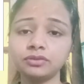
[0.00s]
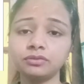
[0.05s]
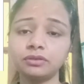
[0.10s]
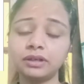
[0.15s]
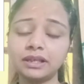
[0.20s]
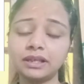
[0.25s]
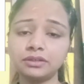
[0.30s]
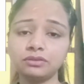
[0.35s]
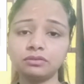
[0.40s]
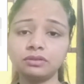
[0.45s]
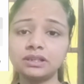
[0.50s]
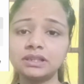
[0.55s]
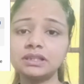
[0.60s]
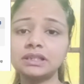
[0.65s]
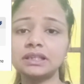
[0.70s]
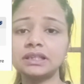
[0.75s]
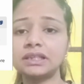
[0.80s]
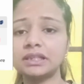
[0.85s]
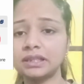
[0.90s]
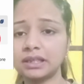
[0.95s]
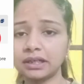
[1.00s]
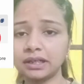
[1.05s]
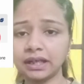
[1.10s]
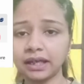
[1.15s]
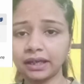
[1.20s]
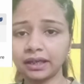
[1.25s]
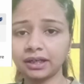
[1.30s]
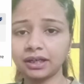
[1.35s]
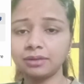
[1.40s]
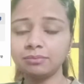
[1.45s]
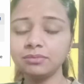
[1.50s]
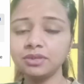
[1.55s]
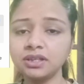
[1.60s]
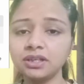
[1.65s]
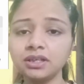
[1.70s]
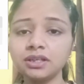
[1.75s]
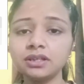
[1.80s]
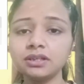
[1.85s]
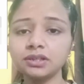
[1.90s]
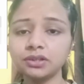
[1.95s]
So as you can see in the diagram,
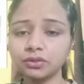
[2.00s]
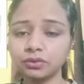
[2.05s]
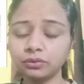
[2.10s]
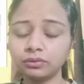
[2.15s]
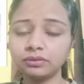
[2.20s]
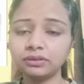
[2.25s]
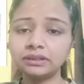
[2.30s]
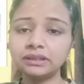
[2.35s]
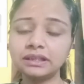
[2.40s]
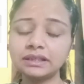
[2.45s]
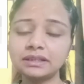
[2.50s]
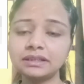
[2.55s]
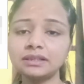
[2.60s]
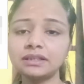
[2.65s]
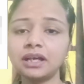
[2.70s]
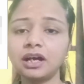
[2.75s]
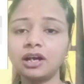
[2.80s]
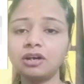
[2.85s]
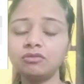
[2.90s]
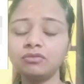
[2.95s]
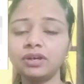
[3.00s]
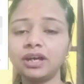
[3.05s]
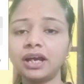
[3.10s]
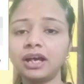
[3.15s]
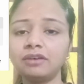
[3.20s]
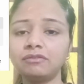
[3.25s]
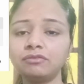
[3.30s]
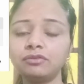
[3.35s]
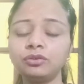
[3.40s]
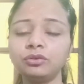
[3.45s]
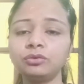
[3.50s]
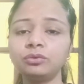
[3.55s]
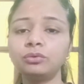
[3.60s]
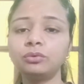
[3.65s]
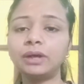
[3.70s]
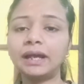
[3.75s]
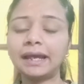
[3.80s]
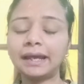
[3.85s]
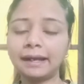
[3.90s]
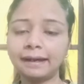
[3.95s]
so this is how we have
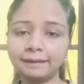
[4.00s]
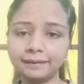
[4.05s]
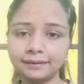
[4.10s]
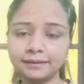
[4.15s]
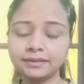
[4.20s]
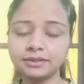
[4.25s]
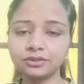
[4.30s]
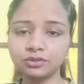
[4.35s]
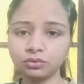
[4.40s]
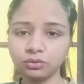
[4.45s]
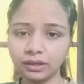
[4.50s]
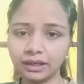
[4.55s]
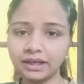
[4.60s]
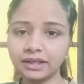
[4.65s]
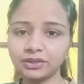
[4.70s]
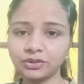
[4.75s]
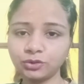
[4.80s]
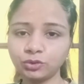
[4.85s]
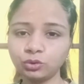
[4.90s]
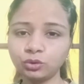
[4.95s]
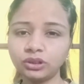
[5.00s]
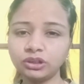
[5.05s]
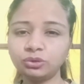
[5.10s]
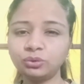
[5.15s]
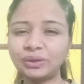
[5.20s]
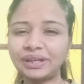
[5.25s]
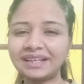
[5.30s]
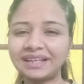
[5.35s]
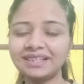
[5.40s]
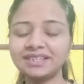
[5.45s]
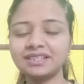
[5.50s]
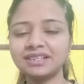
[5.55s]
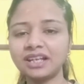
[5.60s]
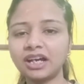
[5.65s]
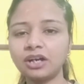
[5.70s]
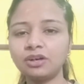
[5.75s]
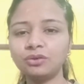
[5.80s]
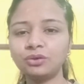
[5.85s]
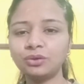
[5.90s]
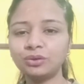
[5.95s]
to add this to our SQL queries.
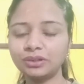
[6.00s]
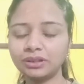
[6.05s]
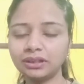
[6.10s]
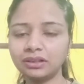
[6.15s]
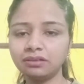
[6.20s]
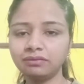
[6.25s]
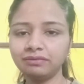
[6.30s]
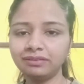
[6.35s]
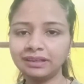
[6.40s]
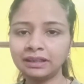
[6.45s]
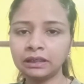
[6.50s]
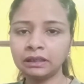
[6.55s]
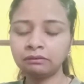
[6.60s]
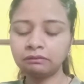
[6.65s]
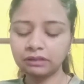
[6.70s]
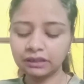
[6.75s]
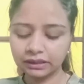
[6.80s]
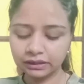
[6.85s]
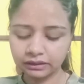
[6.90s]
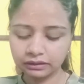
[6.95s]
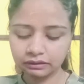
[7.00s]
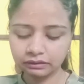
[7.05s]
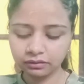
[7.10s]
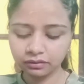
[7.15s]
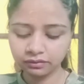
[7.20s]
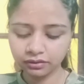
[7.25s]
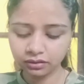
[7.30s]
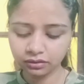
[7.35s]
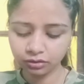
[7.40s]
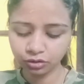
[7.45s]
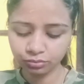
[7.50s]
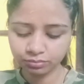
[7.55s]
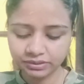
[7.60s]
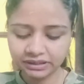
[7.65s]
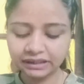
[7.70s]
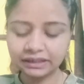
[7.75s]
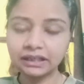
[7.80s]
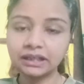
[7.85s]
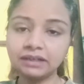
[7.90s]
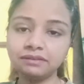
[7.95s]
Now all the field level and the
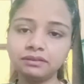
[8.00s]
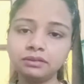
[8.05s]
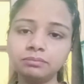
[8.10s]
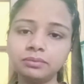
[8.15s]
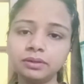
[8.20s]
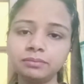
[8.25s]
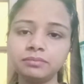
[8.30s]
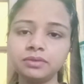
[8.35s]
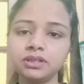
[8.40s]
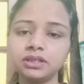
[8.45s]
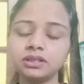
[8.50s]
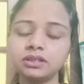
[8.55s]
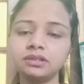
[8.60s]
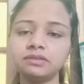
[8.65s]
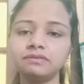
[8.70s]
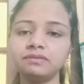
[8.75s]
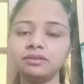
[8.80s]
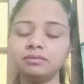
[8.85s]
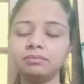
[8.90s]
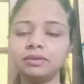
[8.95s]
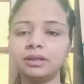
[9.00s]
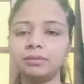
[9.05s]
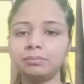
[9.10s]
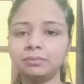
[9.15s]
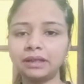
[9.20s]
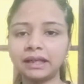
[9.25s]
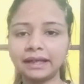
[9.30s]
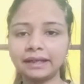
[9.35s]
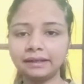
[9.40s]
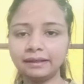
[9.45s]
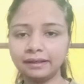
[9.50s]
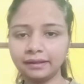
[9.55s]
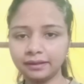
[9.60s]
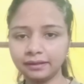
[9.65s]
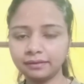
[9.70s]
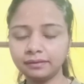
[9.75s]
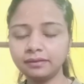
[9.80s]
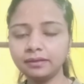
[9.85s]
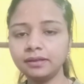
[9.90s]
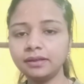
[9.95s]
object level permissions will be applied
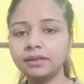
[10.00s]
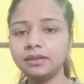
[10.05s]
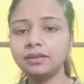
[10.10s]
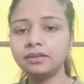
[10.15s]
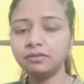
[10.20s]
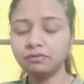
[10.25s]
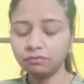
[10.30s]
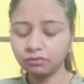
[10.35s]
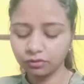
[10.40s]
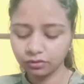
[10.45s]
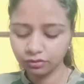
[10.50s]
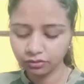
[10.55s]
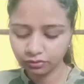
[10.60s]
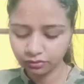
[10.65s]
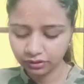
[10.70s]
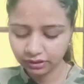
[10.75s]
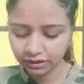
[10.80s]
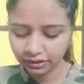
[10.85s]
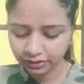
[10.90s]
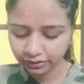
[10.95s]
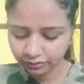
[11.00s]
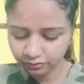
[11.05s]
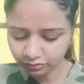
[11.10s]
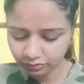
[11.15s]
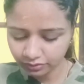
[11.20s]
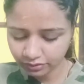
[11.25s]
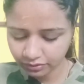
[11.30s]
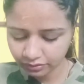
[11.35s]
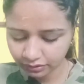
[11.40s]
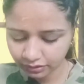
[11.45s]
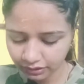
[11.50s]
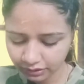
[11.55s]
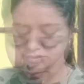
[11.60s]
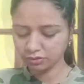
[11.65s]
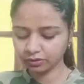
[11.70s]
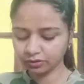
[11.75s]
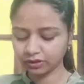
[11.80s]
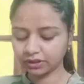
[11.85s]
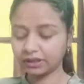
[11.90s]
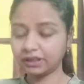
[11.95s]
here for all the records, okay?
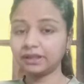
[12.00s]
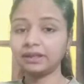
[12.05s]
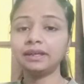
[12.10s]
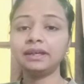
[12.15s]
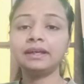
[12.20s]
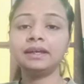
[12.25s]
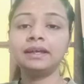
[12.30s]
Okay,